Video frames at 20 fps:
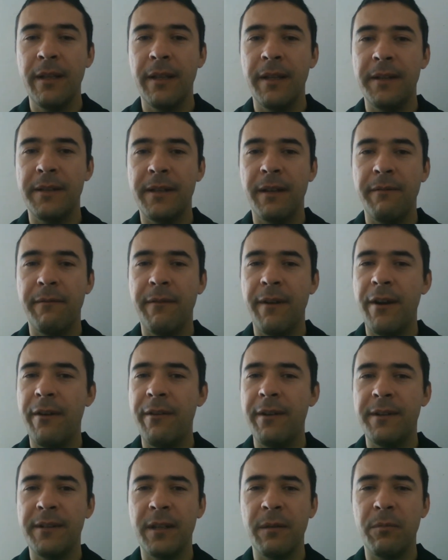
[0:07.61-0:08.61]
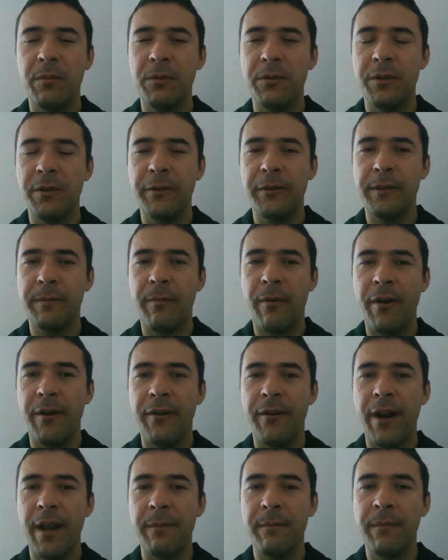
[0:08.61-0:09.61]
It's a very simple to use
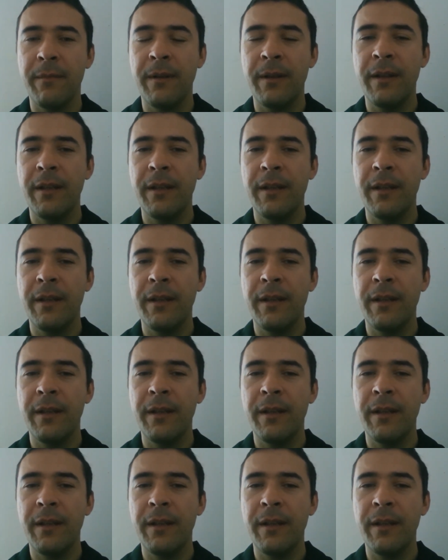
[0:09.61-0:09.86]
program.